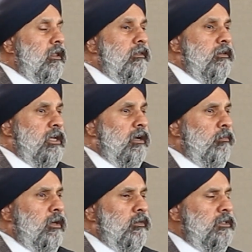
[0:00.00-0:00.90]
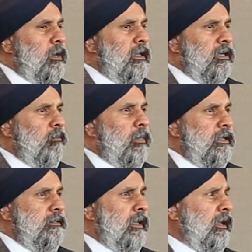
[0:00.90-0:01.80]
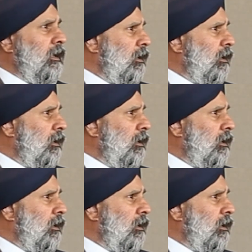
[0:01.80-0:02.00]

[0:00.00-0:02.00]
The gentleman responded by saying,